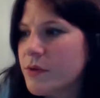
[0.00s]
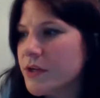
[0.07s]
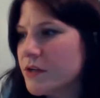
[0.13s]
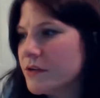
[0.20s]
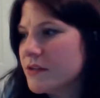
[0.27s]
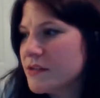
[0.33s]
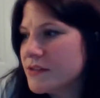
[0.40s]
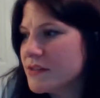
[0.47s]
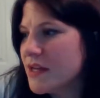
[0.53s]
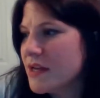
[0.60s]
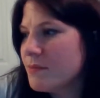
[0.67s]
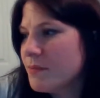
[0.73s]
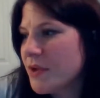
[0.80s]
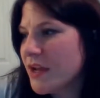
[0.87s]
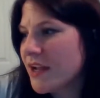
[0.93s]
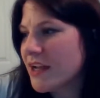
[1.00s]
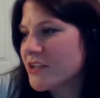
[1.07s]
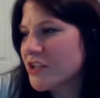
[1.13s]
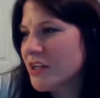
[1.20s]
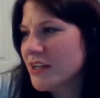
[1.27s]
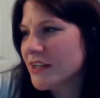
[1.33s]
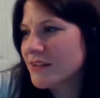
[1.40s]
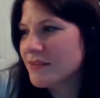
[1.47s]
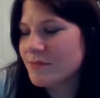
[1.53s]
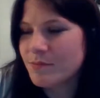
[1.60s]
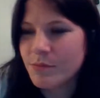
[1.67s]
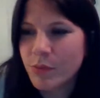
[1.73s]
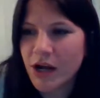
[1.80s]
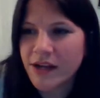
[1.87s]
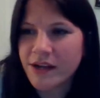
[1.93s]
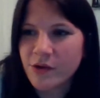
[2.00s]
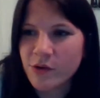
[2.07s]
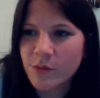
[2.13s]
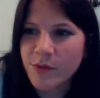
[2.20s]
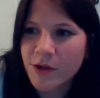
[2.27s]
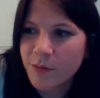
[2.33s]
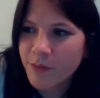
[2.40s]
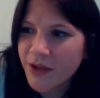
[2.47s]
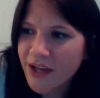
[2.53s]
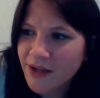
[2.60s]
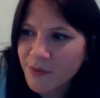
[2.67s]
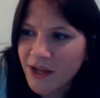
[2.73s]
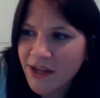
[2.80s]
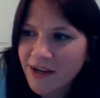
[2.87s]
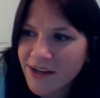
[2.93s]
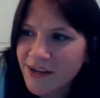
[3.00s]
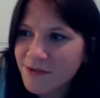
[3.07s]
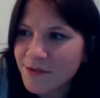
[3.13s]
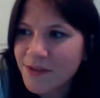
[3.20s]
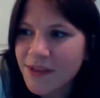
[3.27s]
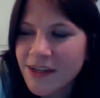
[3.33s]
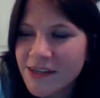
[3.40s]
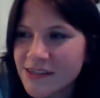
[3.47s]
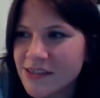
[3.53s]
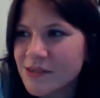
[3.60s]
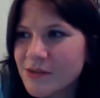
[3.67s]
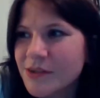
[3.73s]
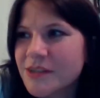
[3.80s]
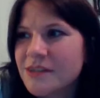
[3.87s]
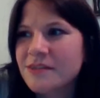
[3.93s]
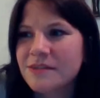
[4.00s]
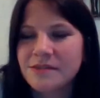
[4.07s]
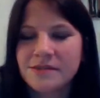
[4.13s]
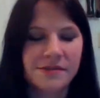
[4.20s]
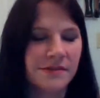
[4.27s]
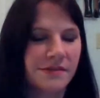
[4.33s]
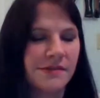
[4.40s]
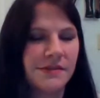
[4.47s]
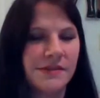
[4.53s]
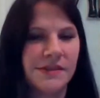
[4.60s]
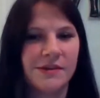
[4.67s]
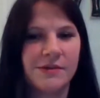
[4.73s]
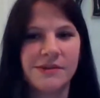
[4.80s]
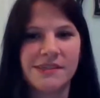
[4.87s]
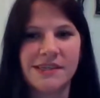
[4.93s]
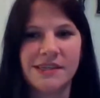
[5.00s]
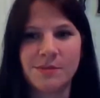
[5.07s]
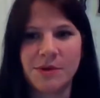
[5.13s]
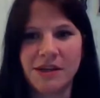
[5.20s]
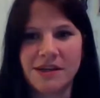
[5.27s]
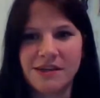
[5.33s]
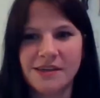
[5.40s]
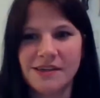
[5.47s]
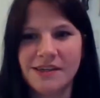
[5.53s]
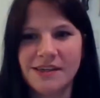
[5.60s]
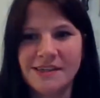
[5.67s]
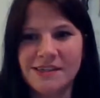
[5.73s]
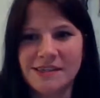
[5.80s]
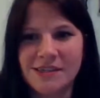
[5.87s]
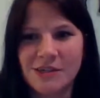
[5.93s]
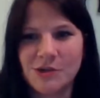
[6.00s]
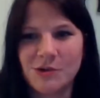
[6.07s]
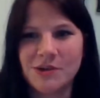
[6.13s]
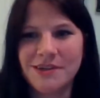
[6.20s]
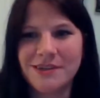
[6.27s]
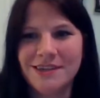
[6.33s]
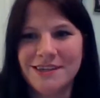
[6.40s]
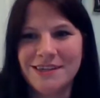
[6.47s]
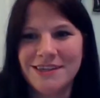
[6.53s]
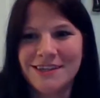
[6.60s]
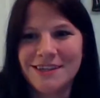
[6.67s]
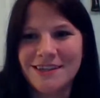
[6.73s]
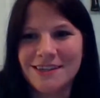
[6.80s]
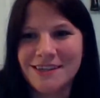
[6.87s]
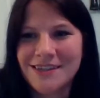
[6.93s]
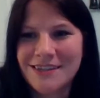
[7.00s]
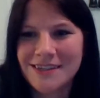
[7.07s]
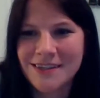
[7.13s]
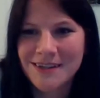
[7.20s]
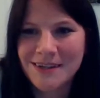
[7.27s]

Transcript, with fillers: Where is that bag? I should have brought you a bigger bag, Patty. I never think to do it. I always end up getting into two.